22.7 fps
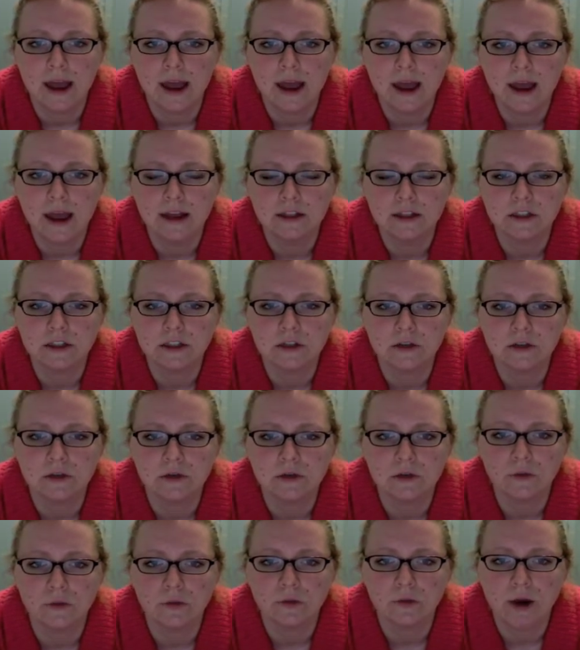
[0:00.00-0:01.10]
it's
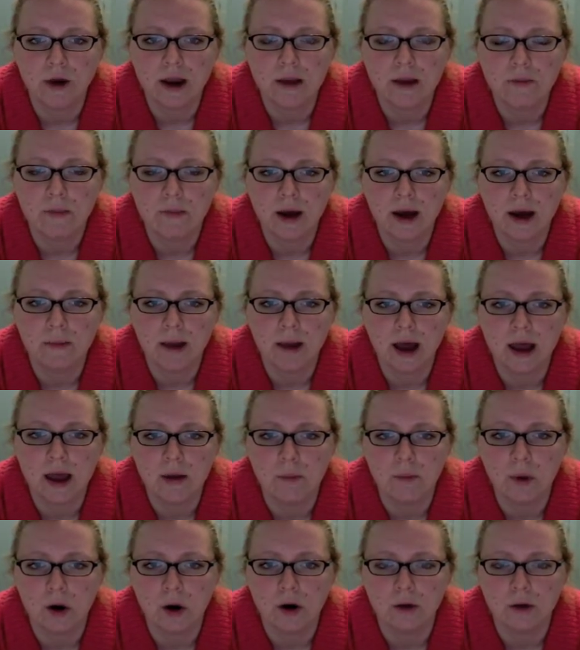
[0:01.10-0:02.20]
right by my
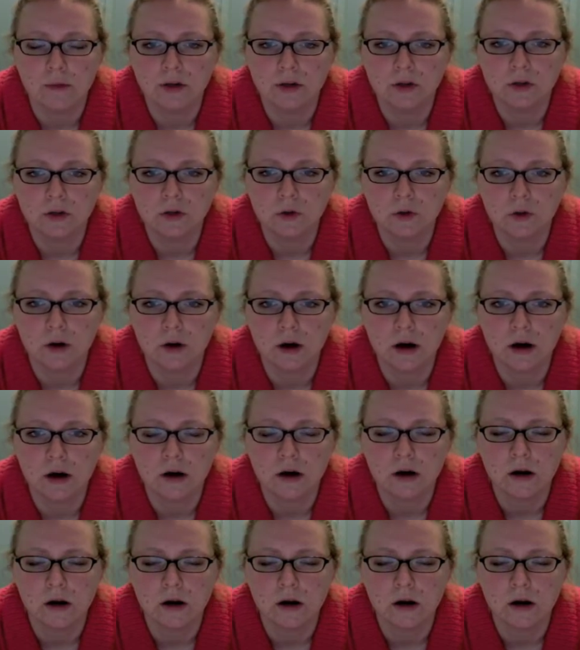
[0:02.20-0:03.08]
apartment door.